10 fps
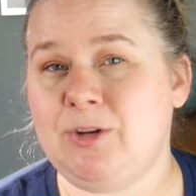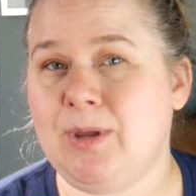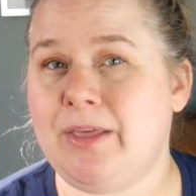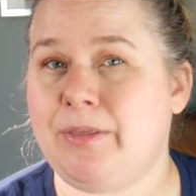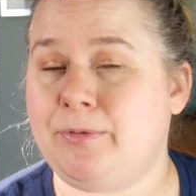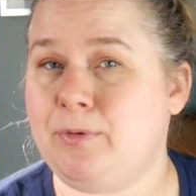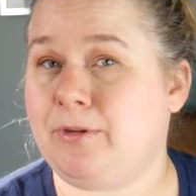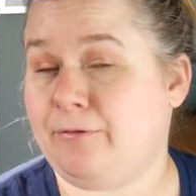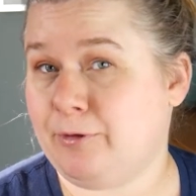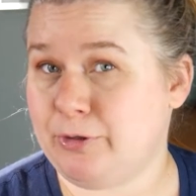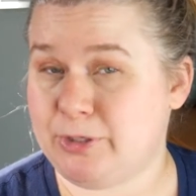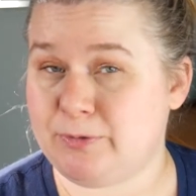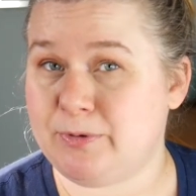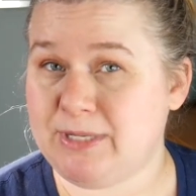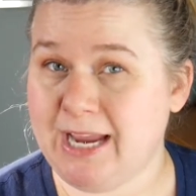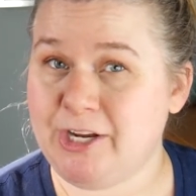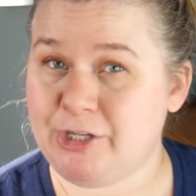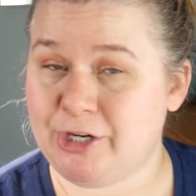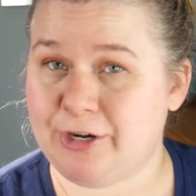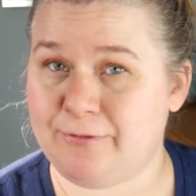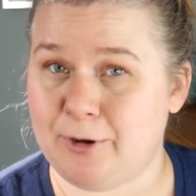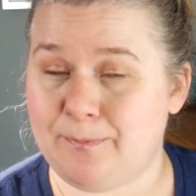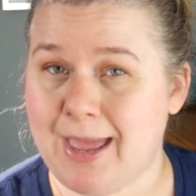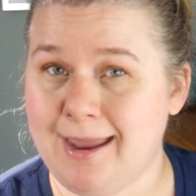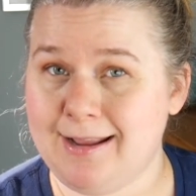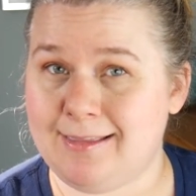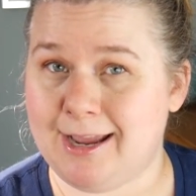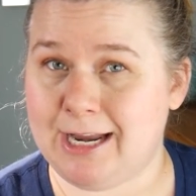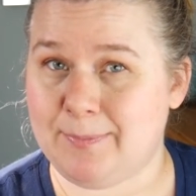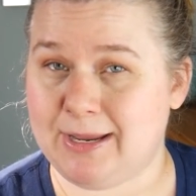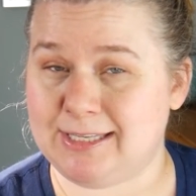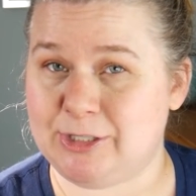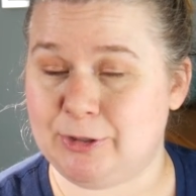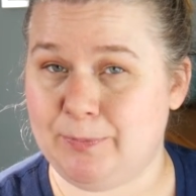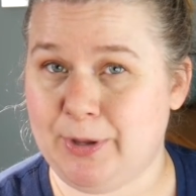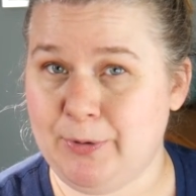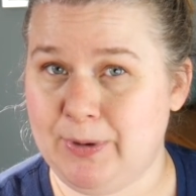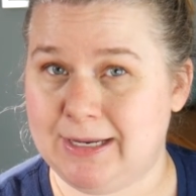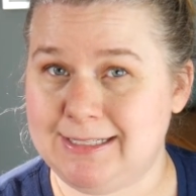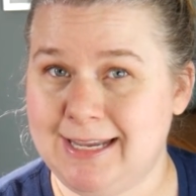you get through the first rotation of your batting lineup against your opponent